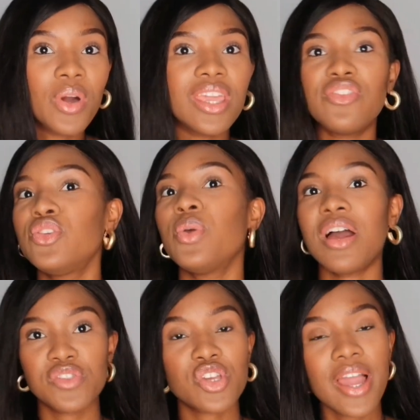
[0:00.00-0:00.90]
If you
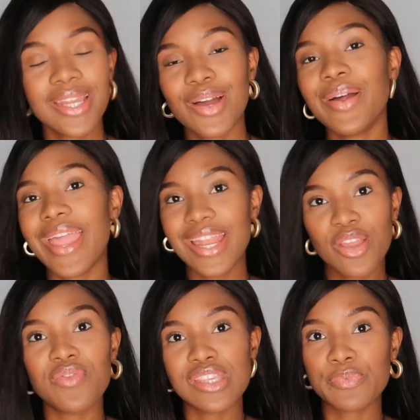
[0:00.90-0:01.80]
have tried out any
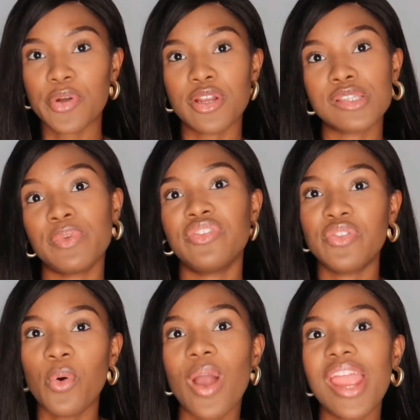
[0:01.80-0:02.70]
of these products
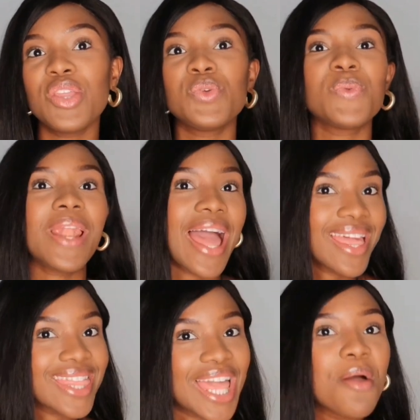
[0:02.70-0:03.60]
before and you
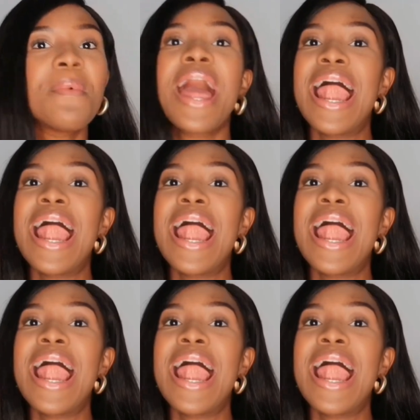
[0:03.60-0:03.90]
like them,